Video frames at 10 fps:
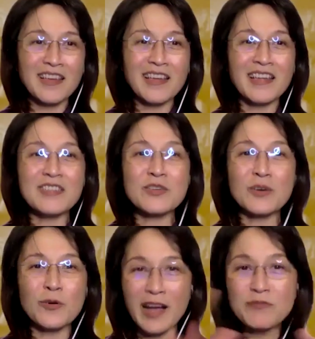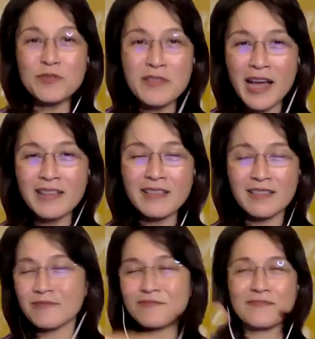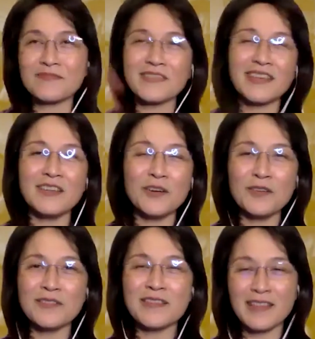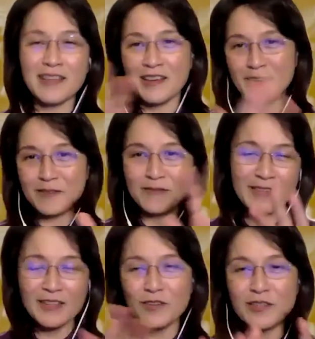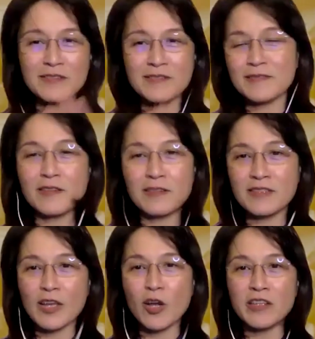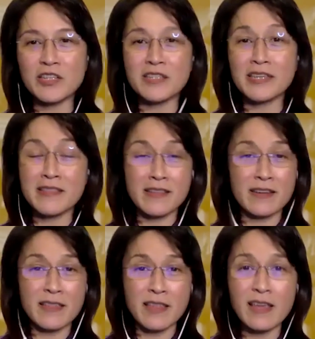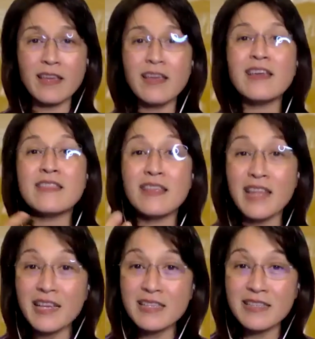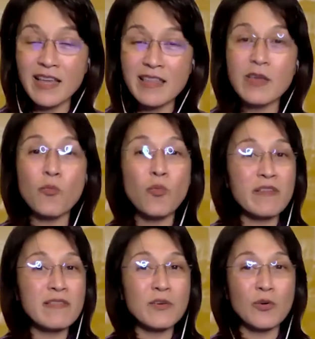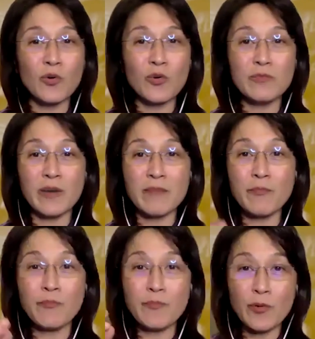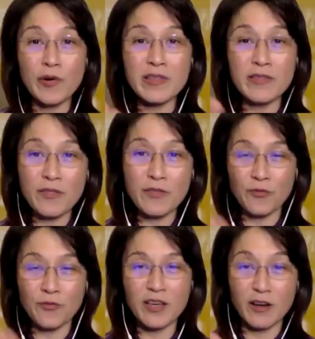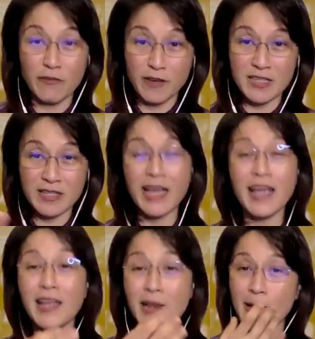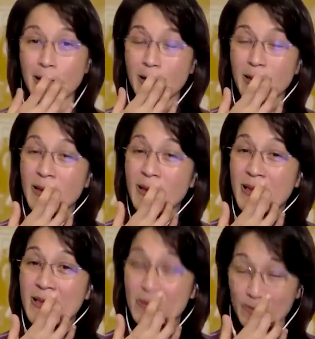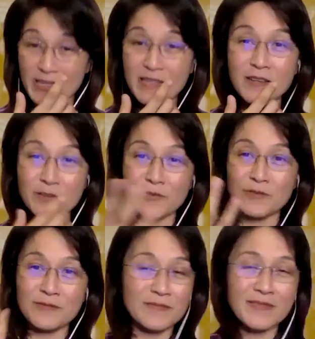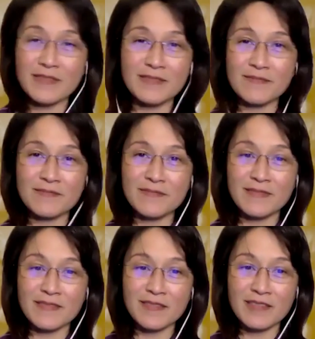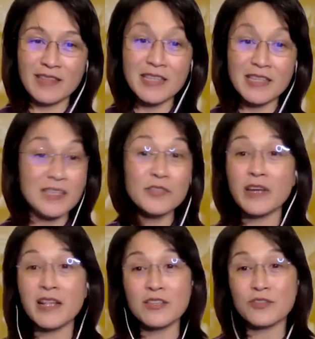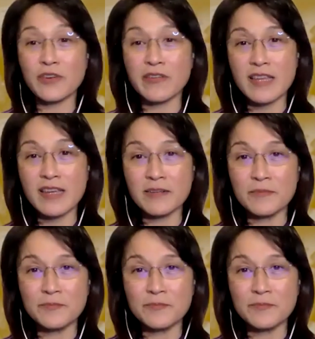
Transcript: And so after that, the psychologists did their thing. The next day, they won the gold by point 0.3 of a second to win the gold. That's a Cinderella story there.